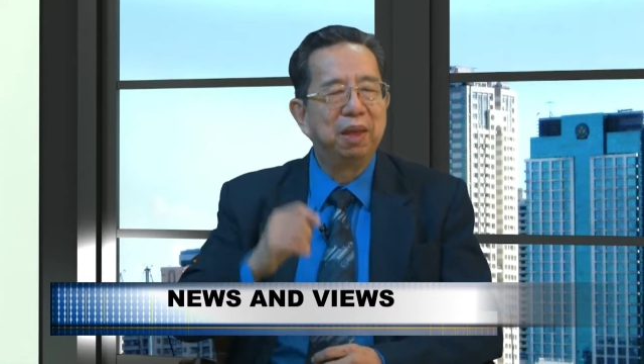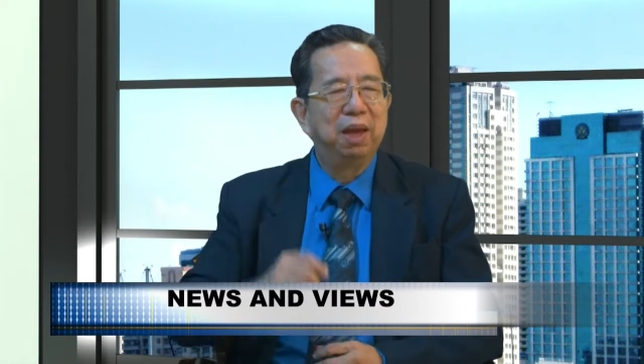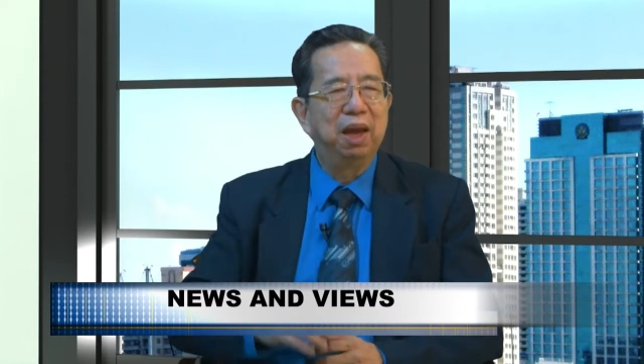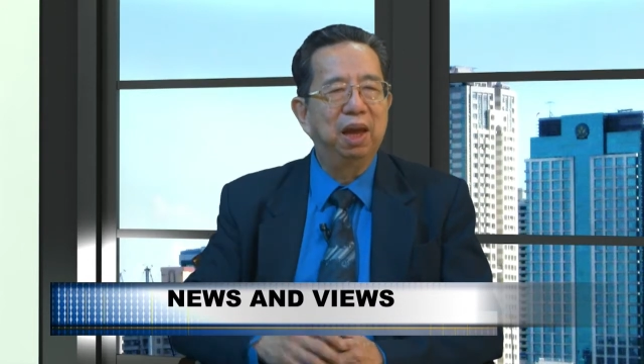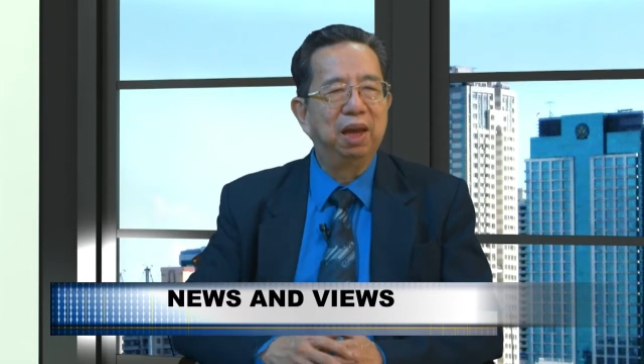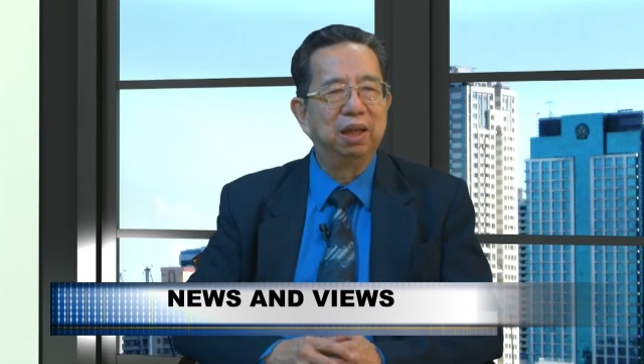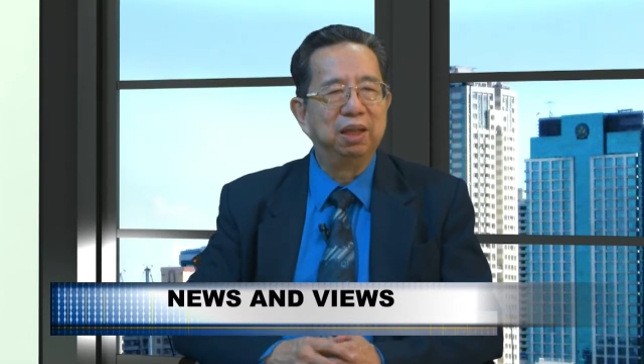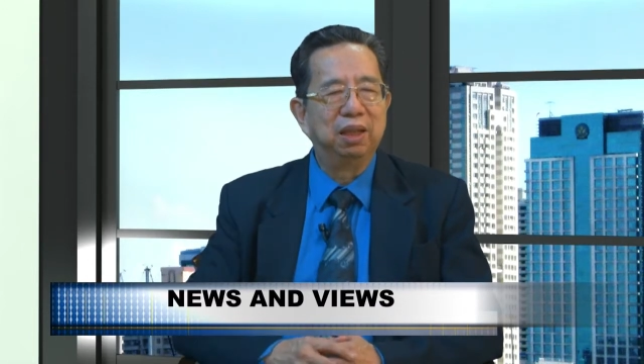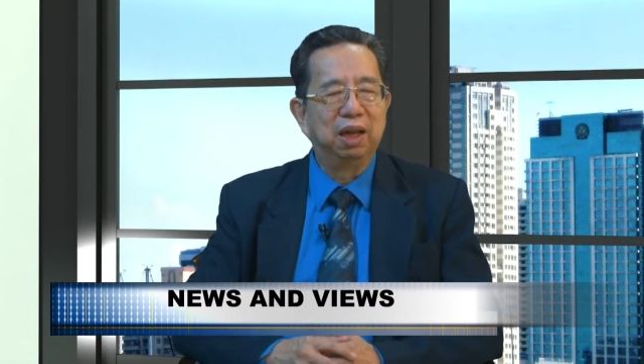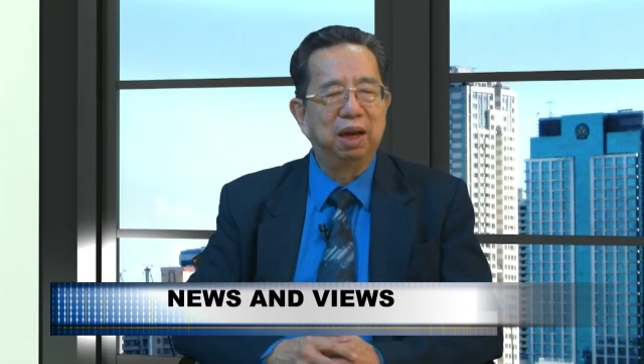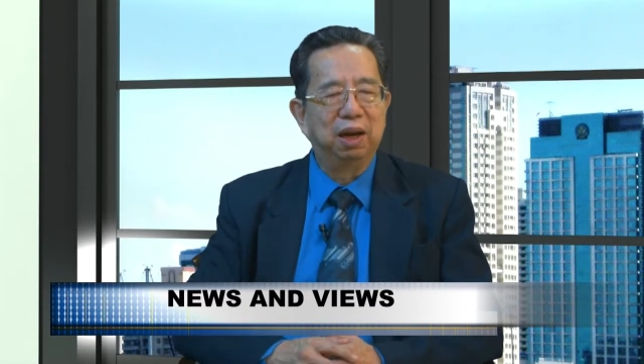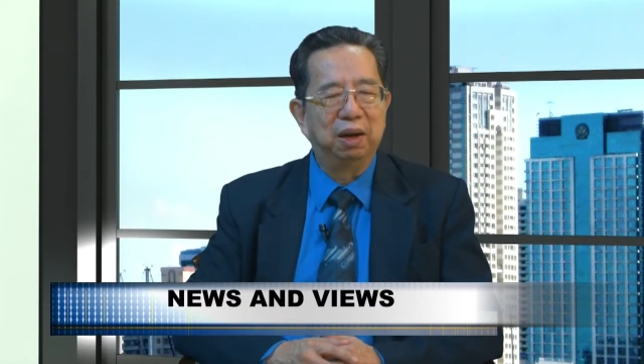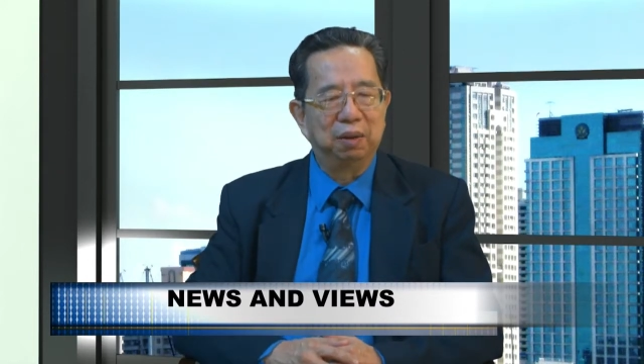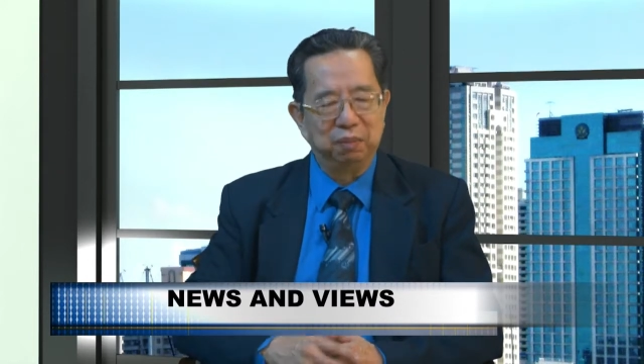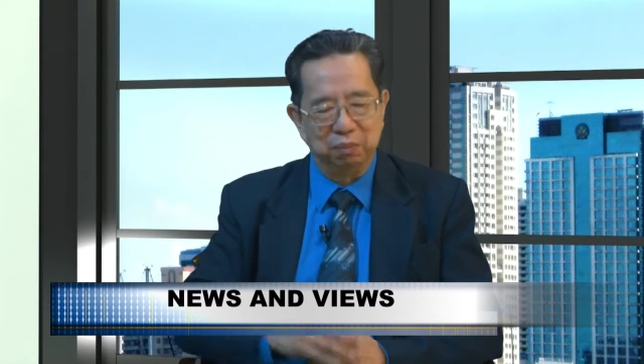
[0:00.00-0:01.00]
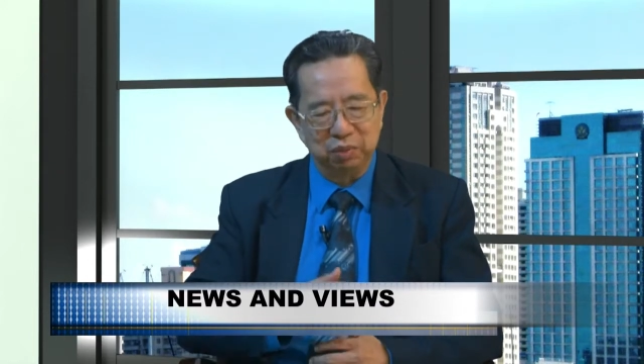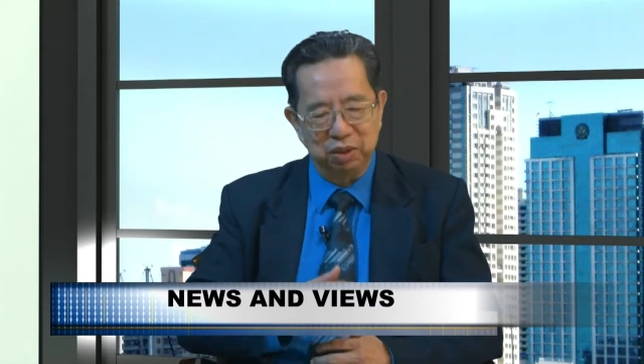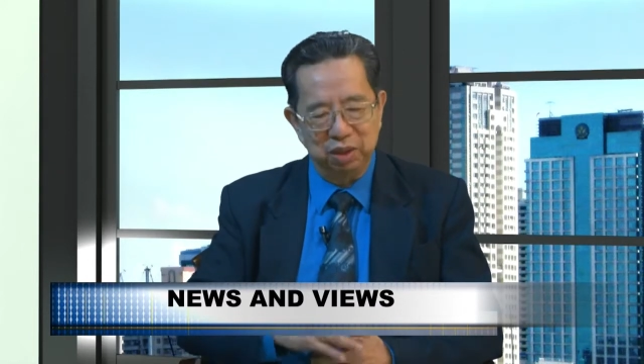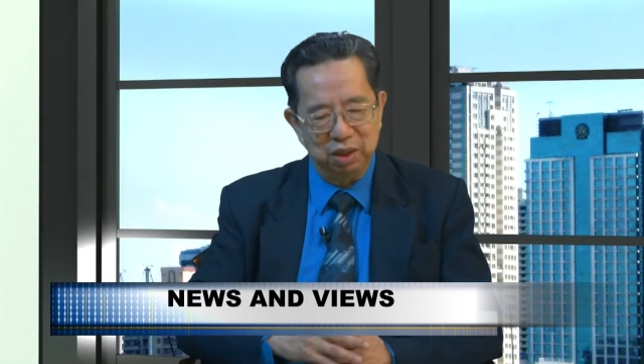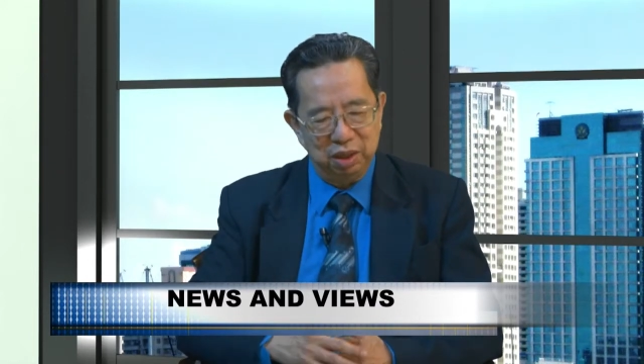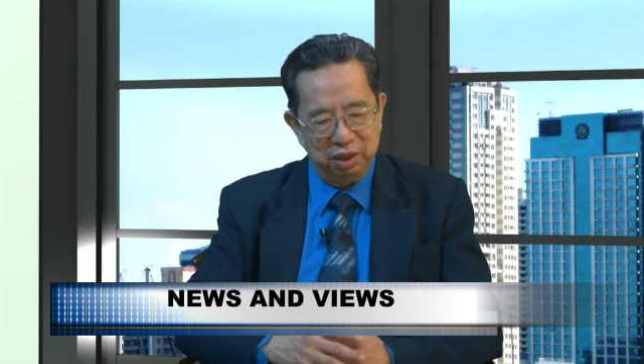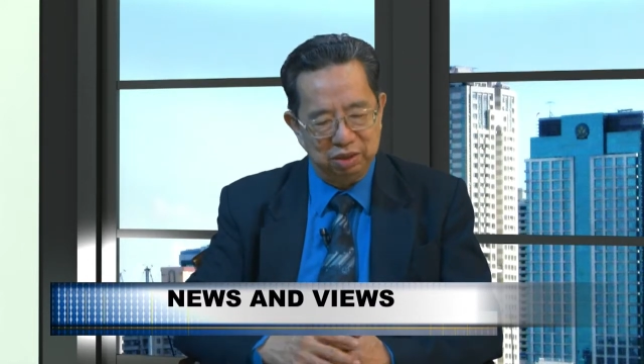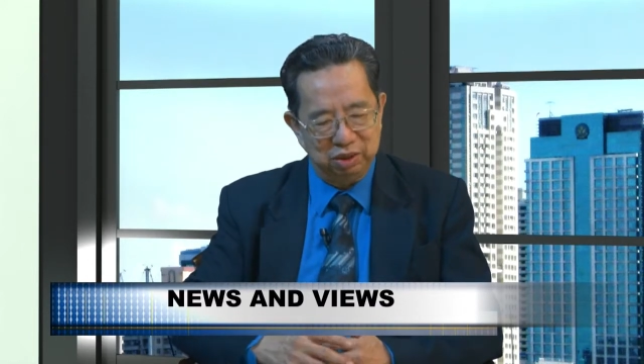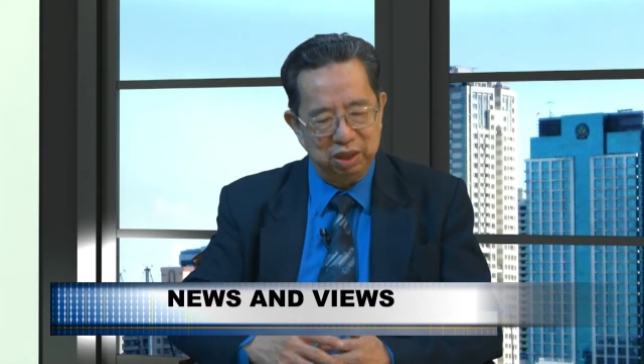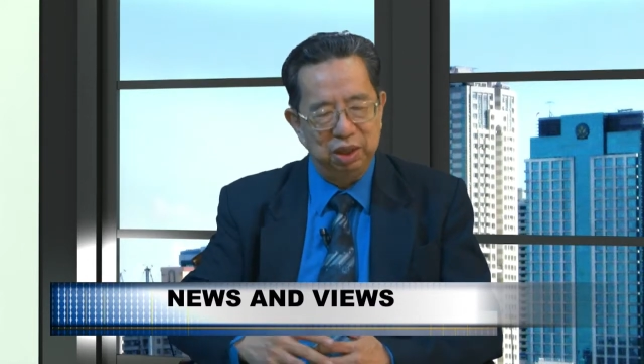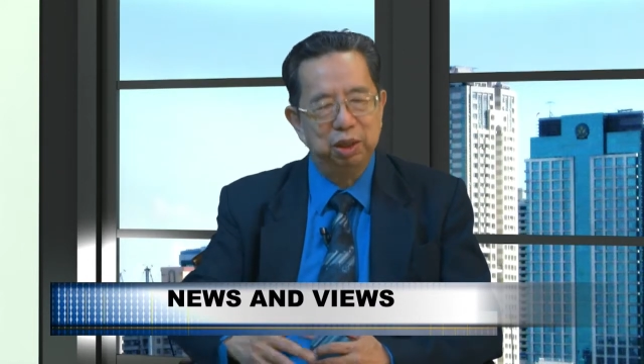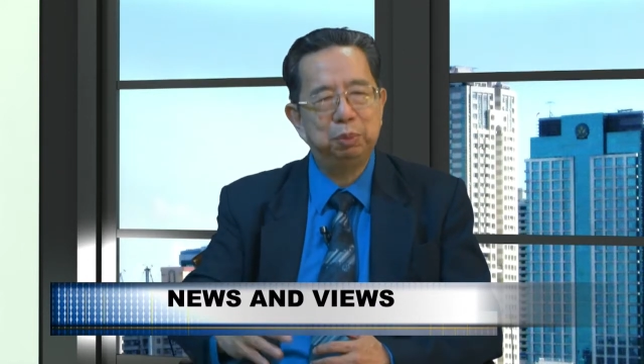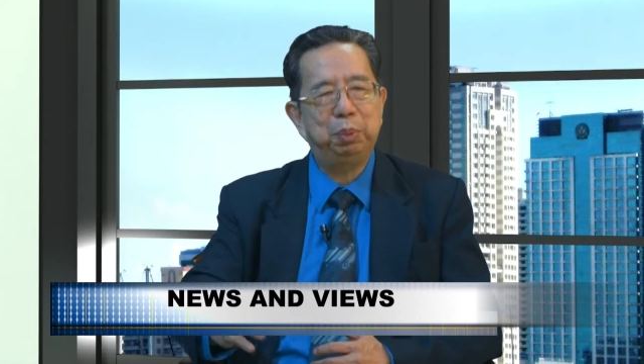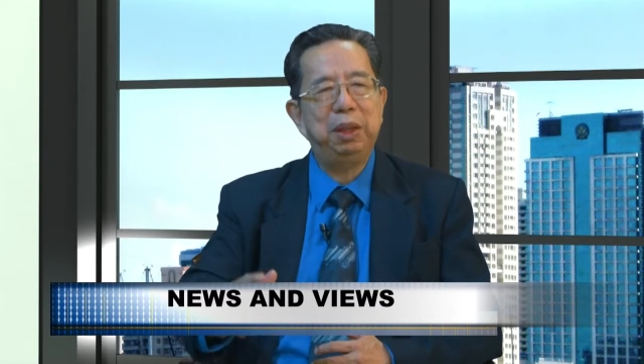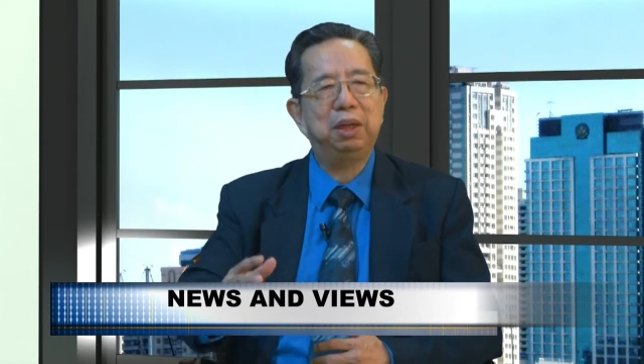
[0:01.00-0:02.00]
and um,
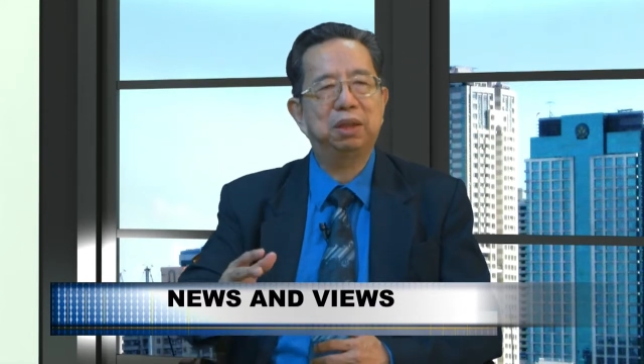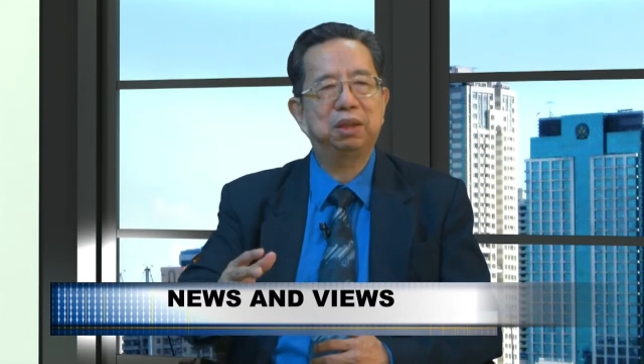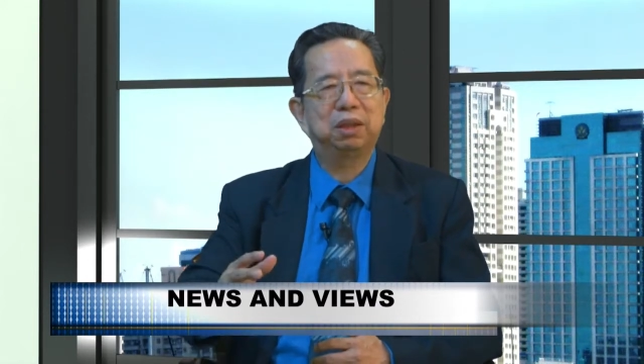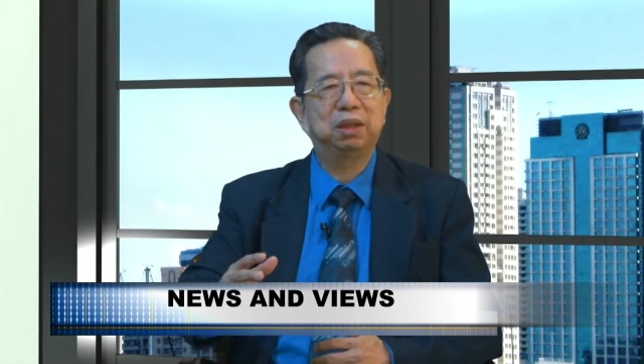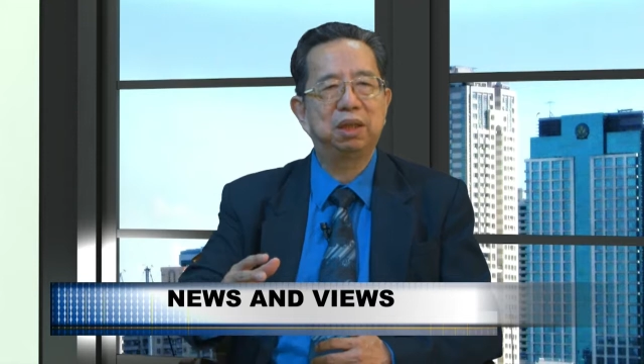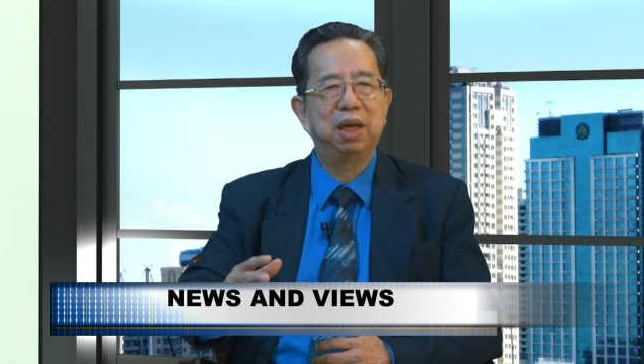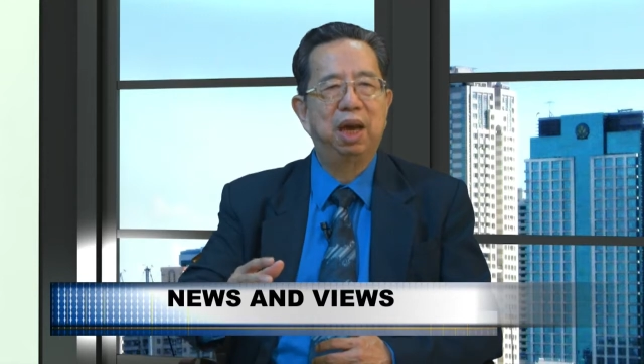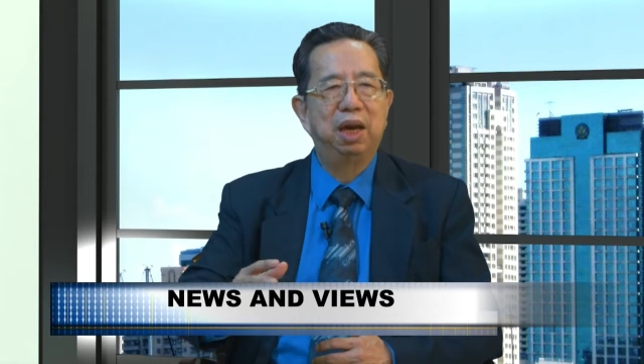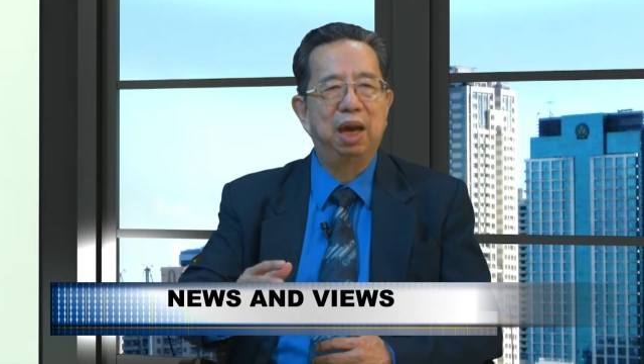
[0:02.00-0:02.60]
she speaks